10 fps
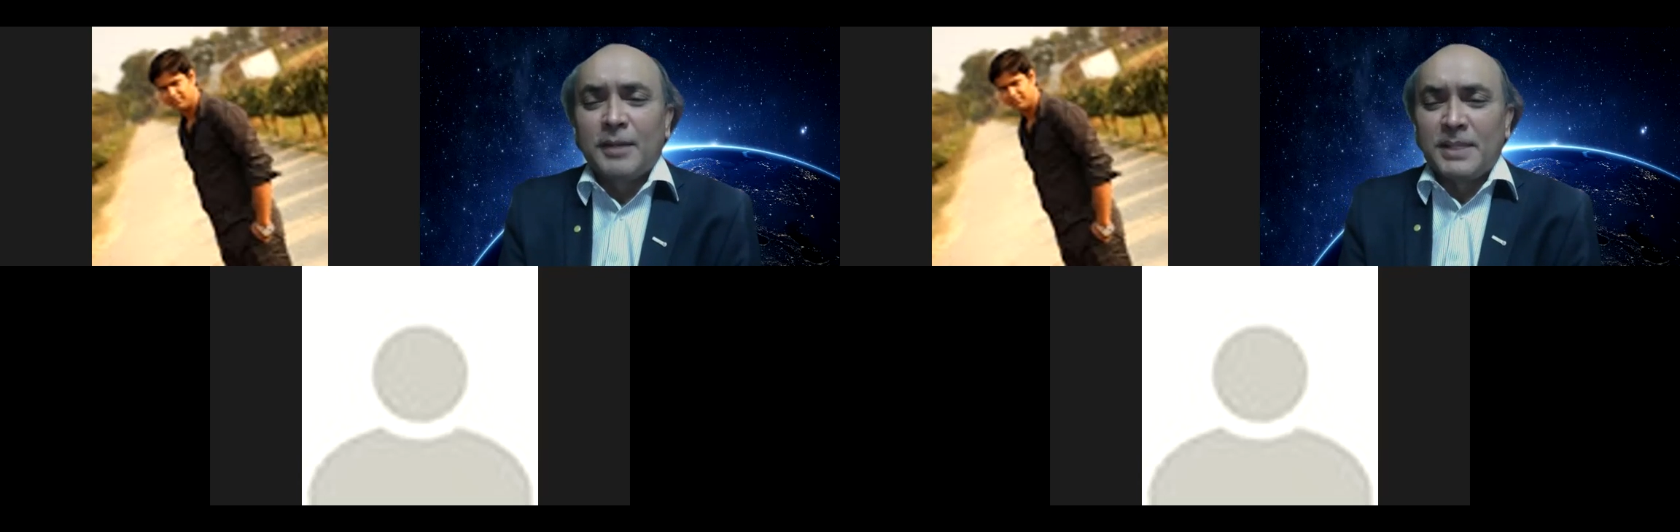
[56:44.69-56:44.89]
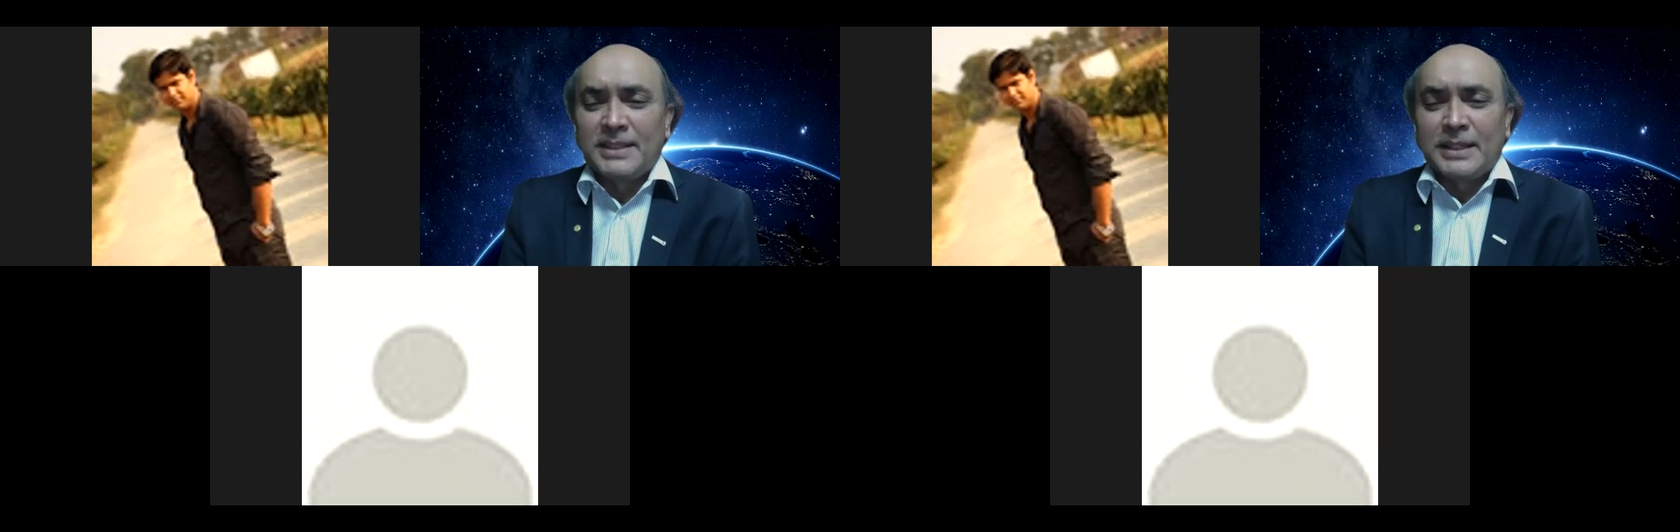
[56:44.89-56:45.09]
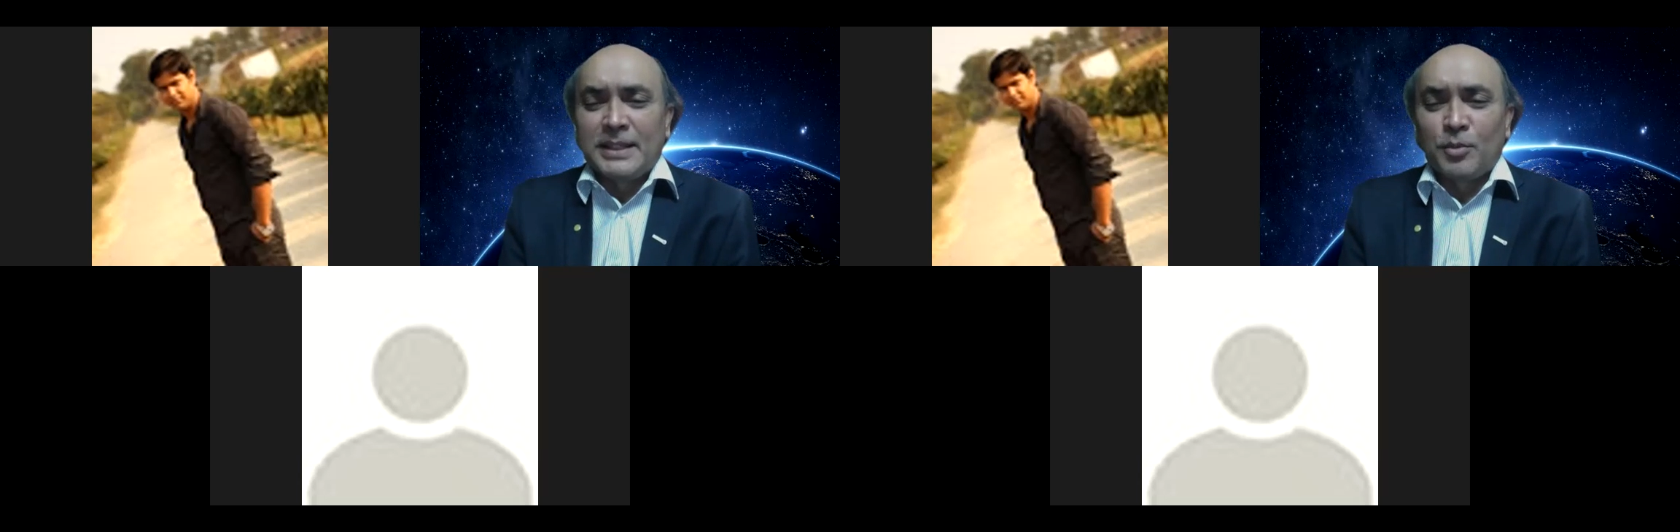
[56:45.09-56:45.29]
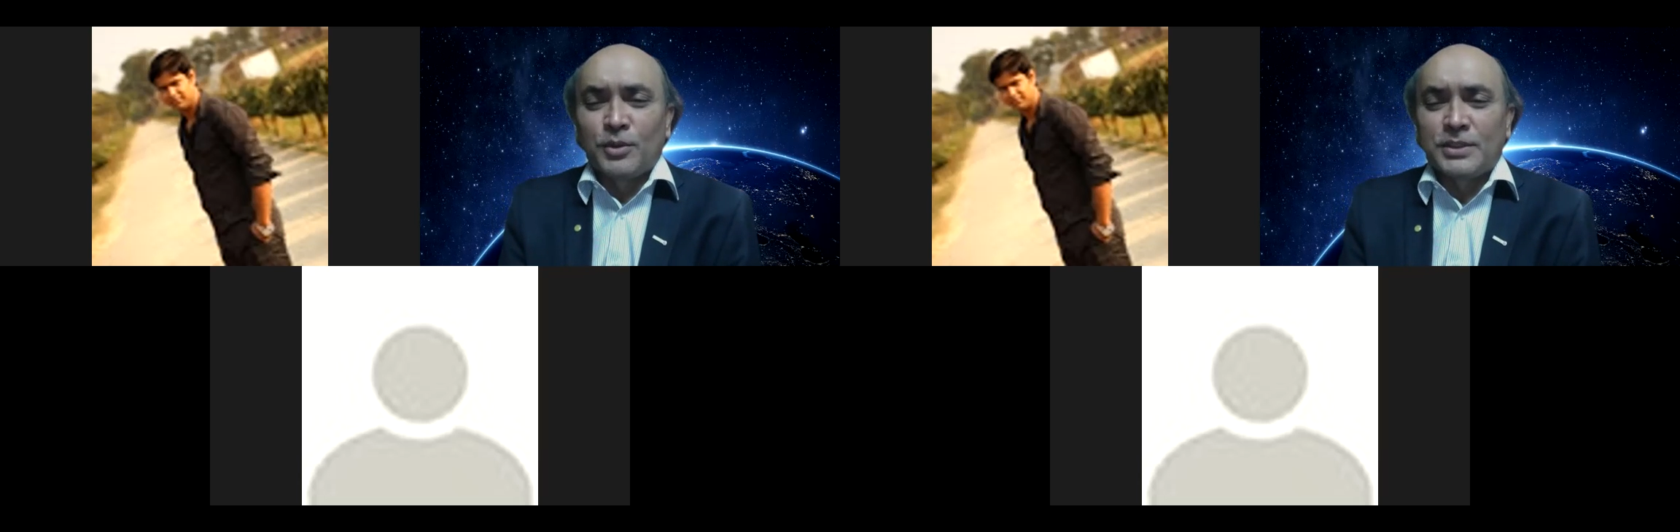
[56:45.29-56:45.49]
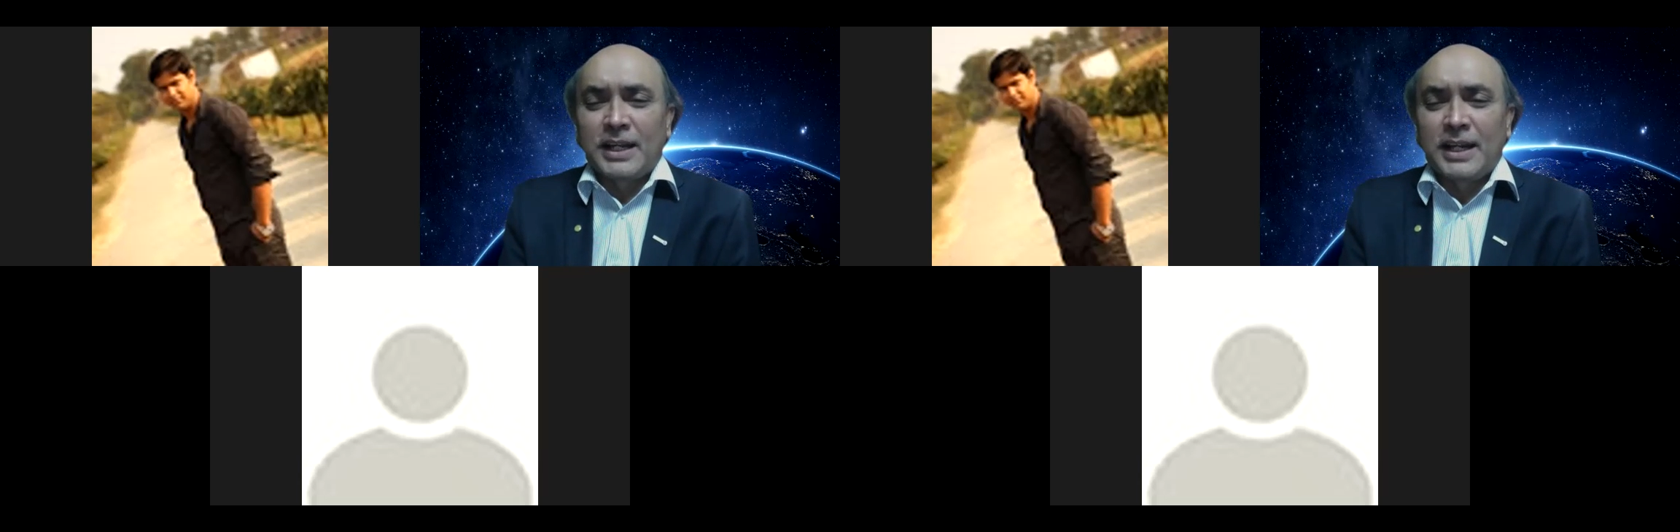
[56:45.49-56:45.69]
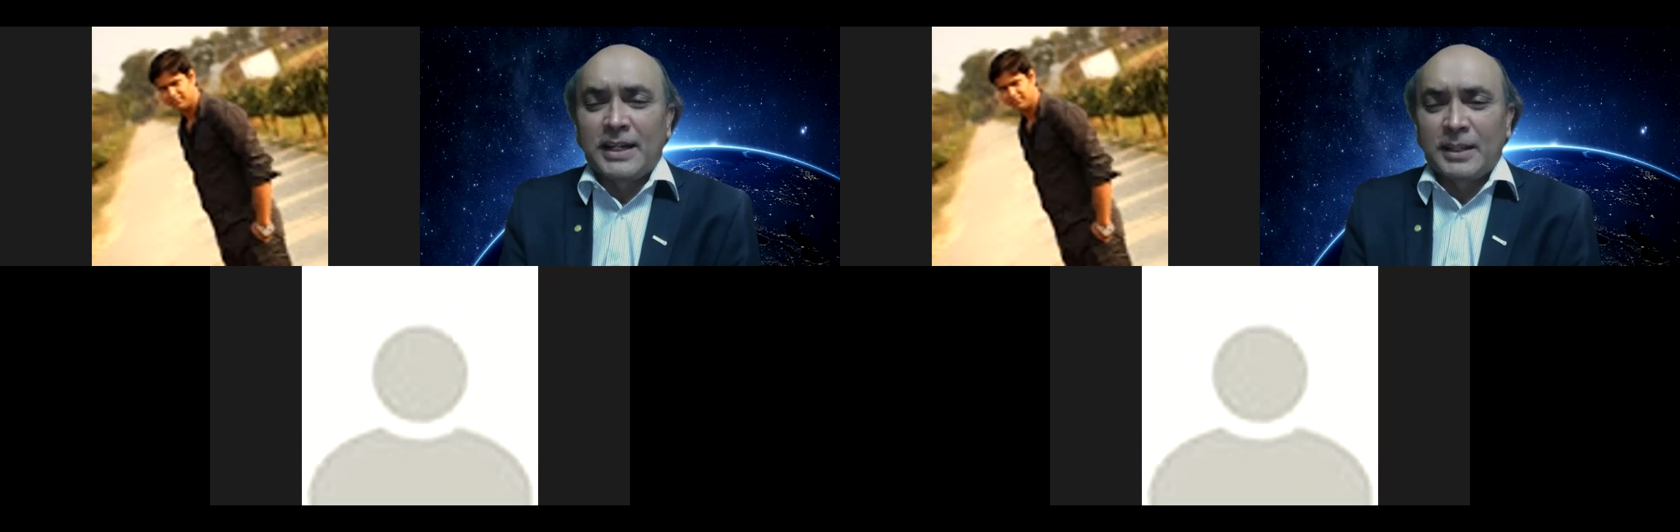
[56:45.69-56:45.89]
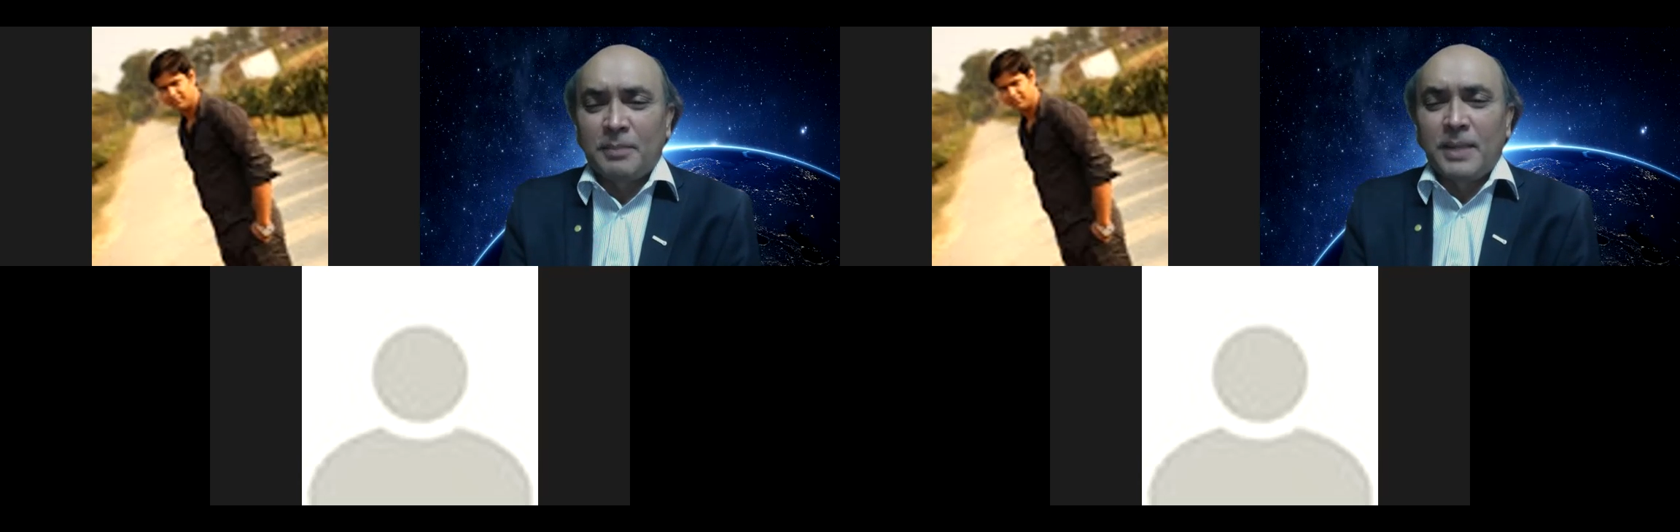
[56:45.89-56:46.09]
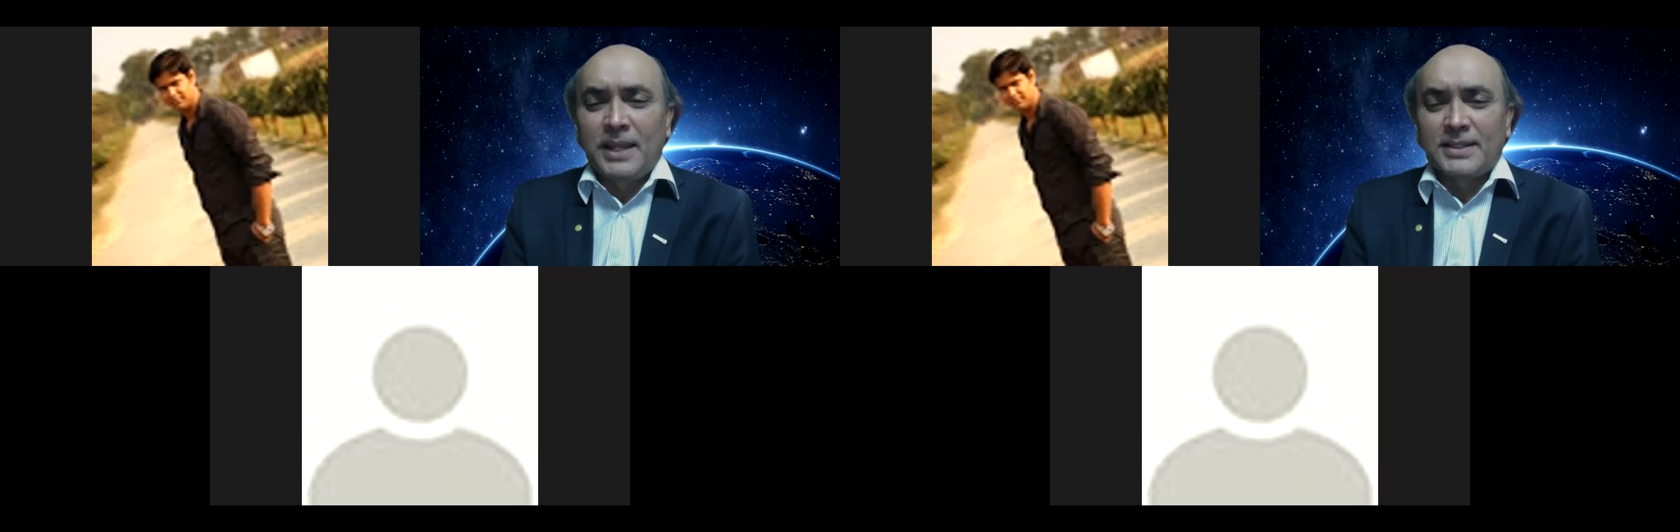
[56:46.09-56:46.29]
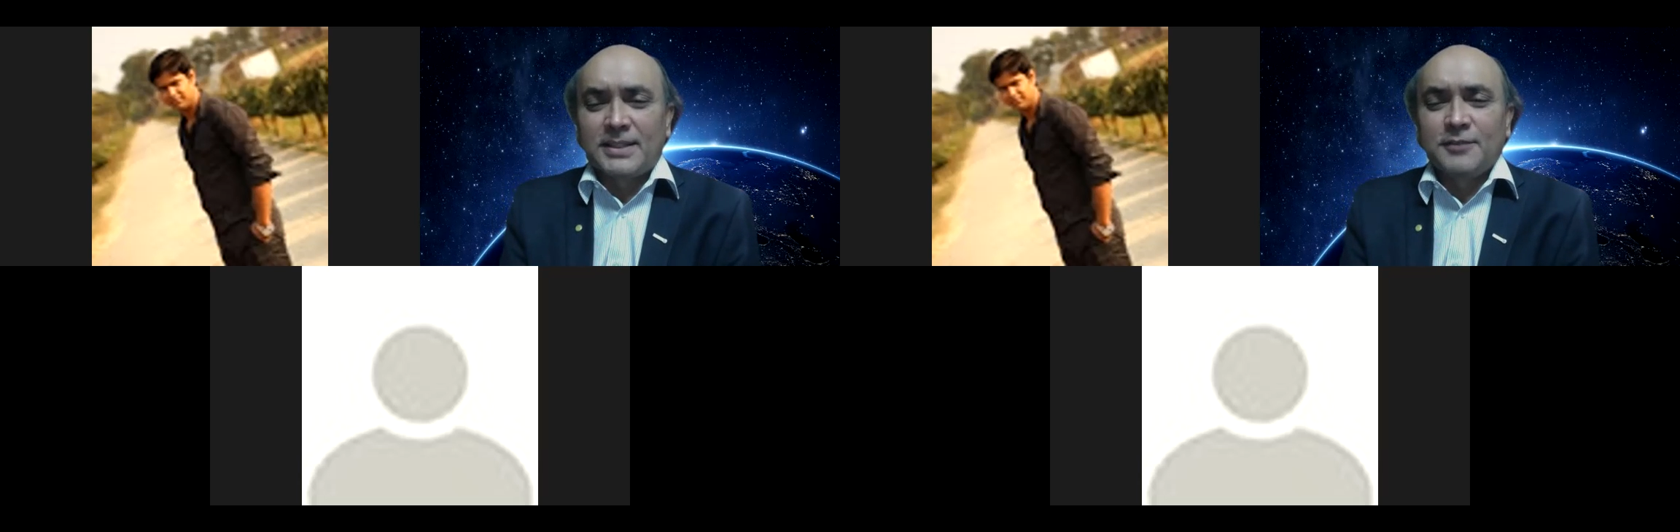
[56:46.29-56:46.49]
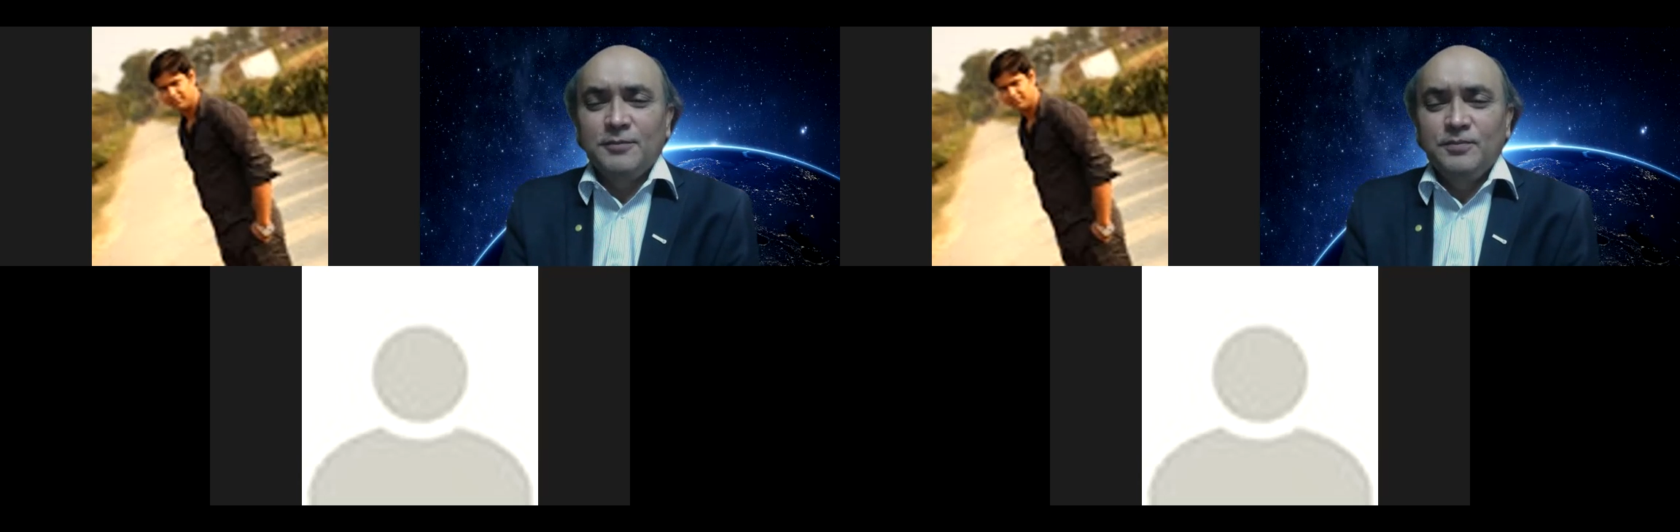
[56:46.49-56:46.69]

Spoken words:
vegetables are the best.